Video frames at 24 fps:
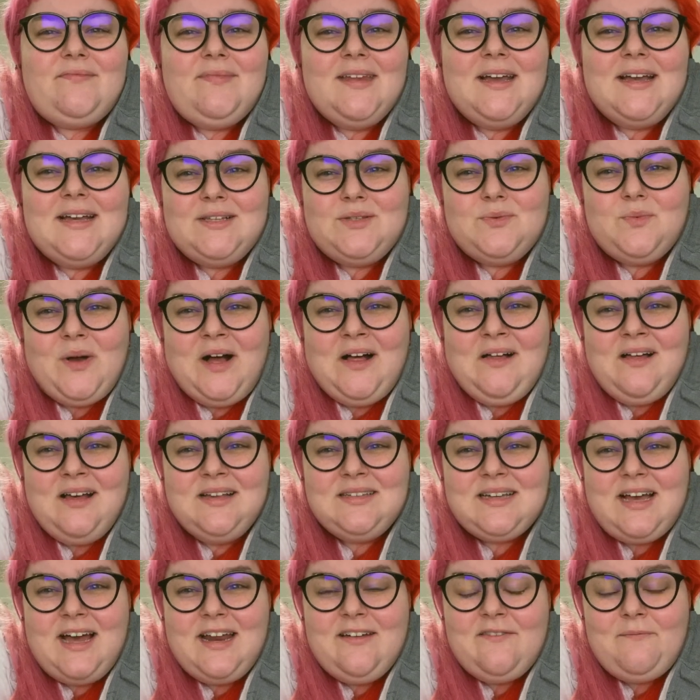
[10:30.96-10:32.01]
as well has
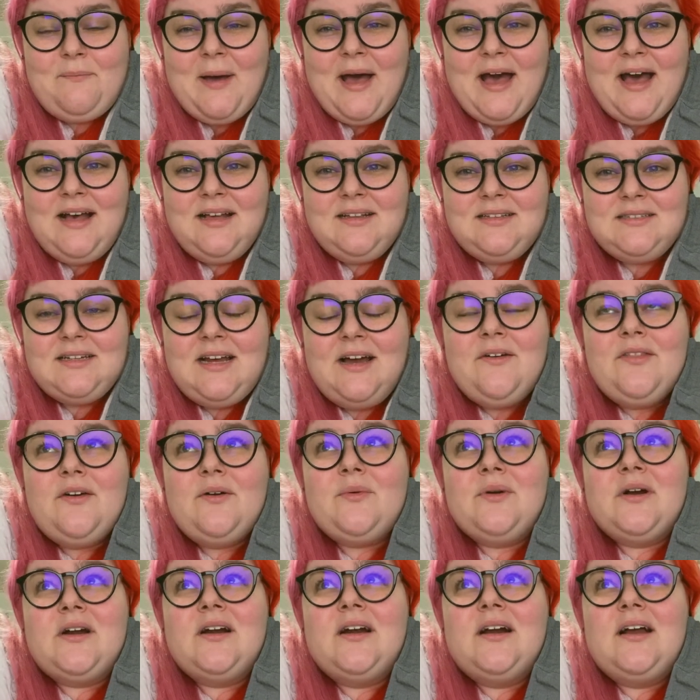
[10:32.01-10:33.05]
kind of passed now that
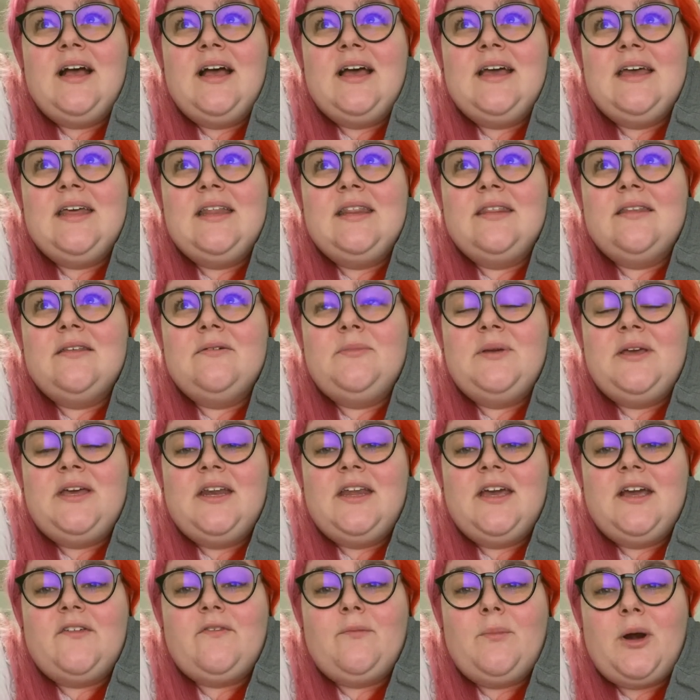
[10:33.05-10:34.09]
we're in the
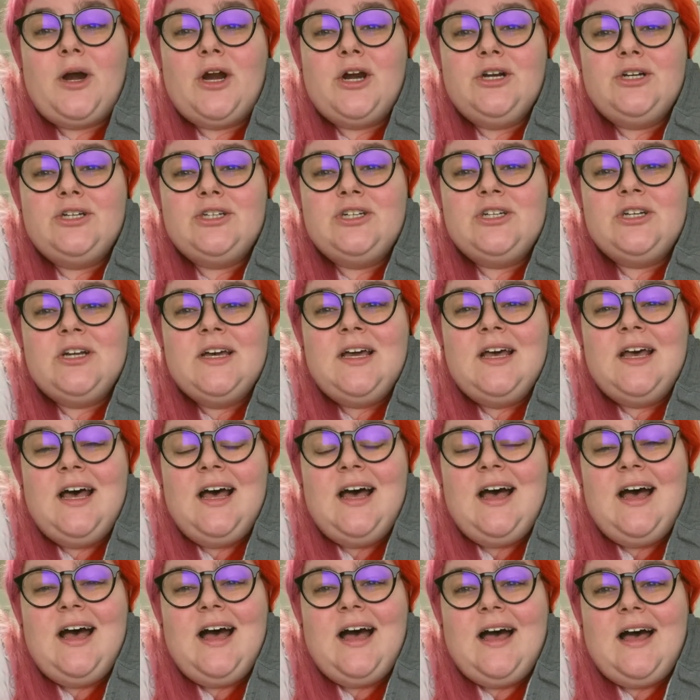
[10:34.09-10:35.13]
beginning of March.
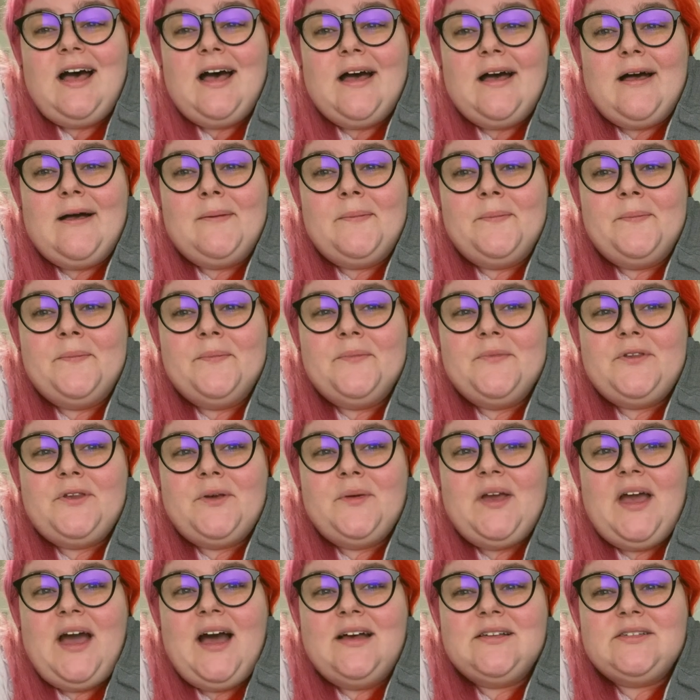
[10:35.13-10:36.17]
Um, so
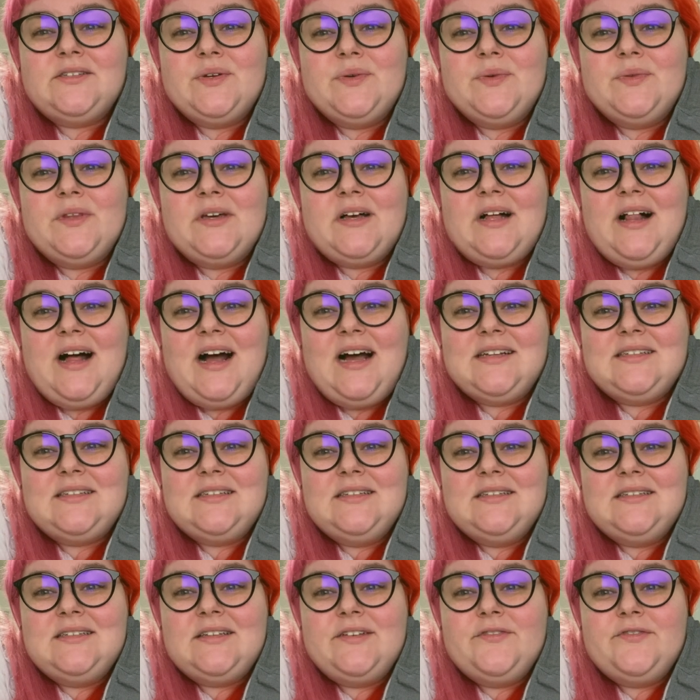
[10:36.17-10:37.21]
yeah, so the
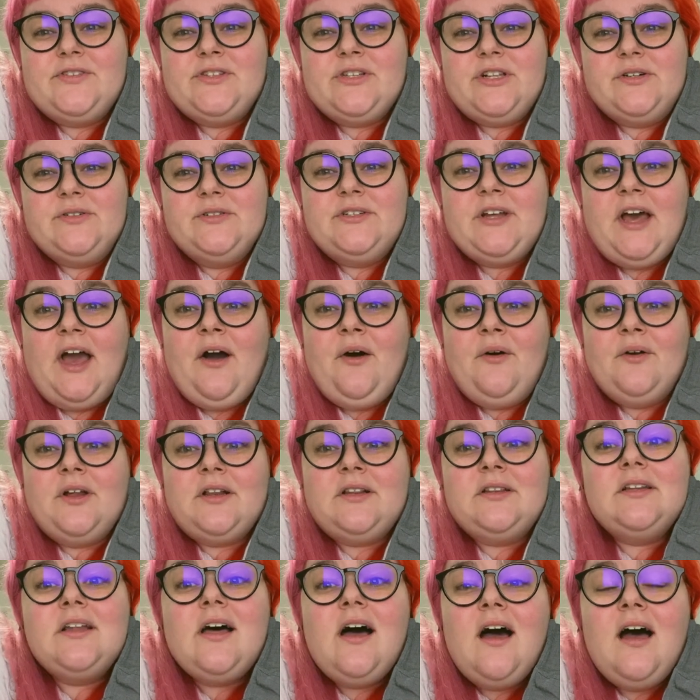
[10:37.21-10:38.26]
classes have slowed down a
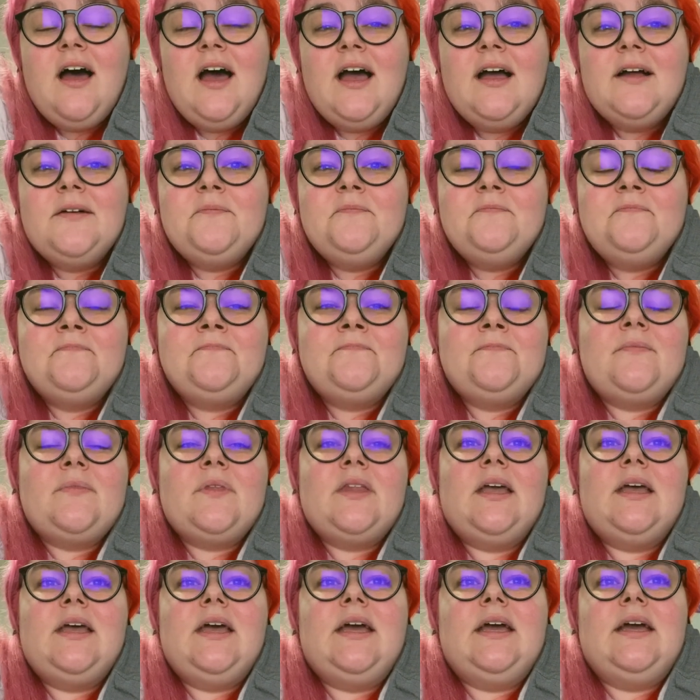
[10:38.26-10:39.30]
lot
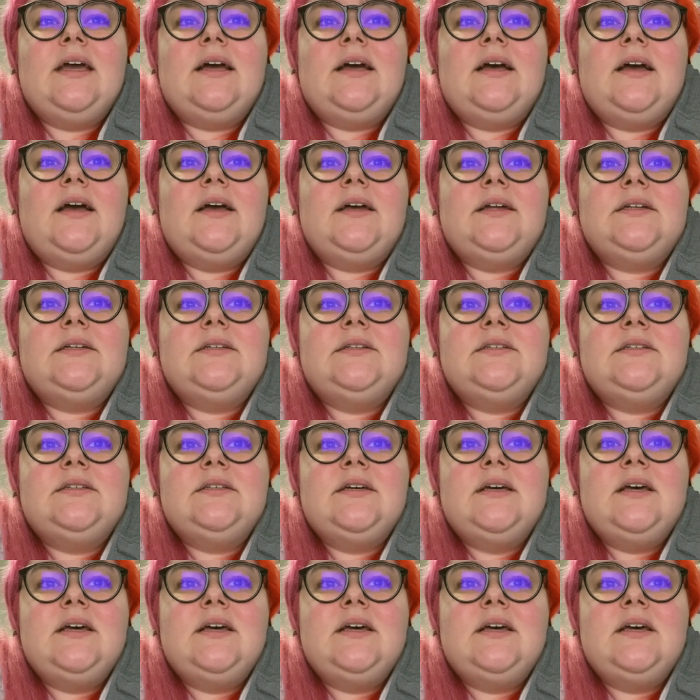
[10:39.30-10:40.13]
and